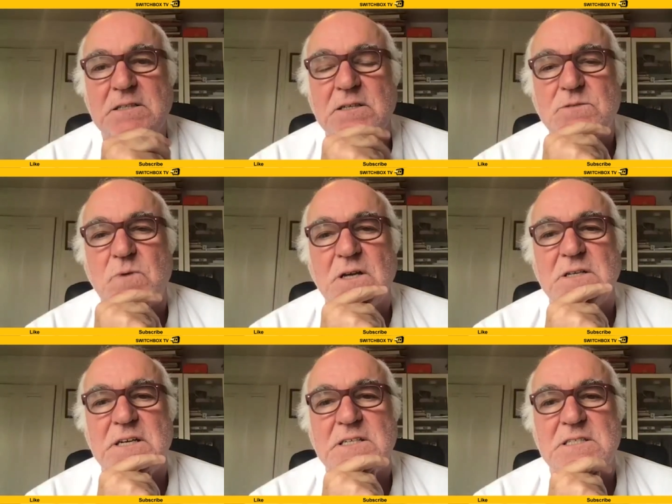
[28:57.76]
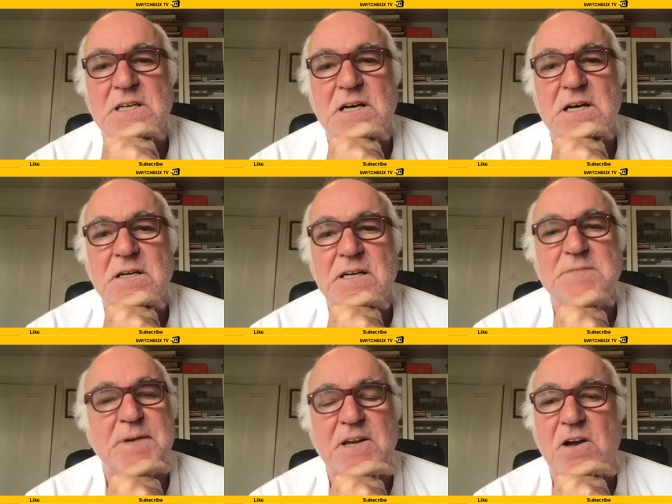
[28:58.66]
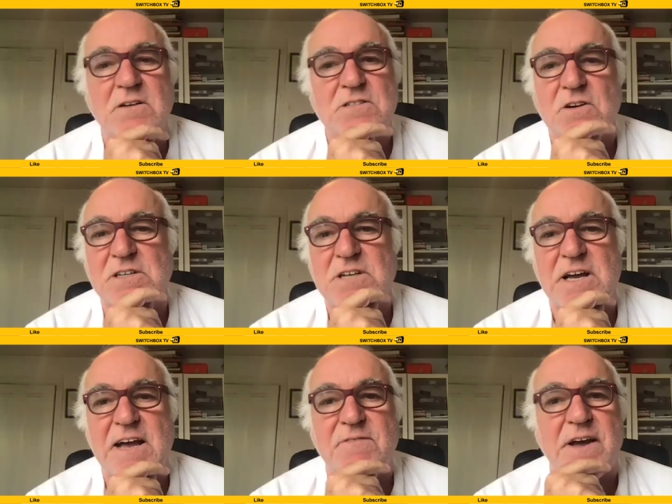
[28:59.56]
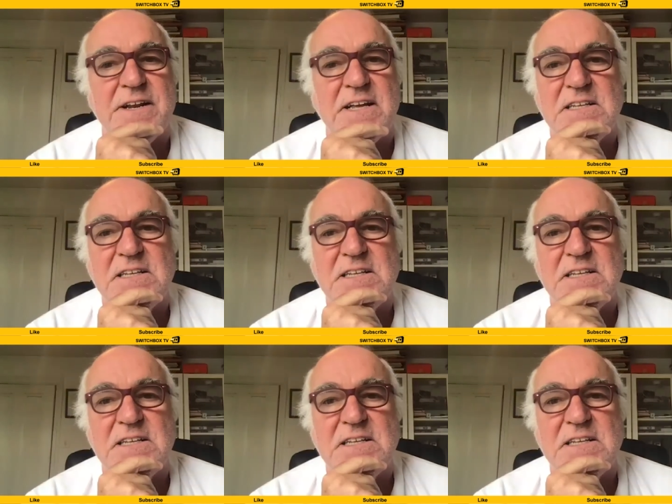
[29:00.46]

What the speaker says: There's one is he's been going as long as I have, and he